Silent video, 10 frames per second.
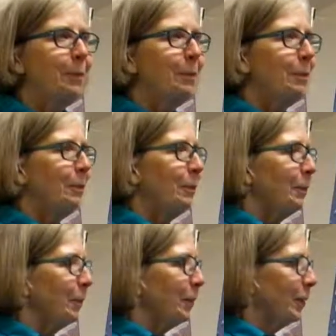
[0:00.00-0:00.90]
to bring
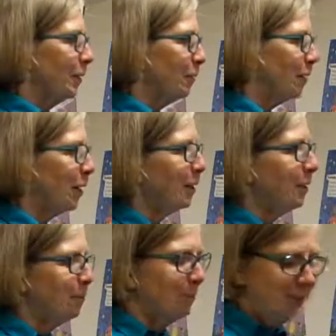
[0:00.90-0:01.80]
something. Right.
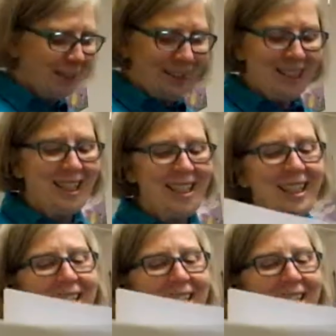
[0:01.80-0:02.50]
And you don't want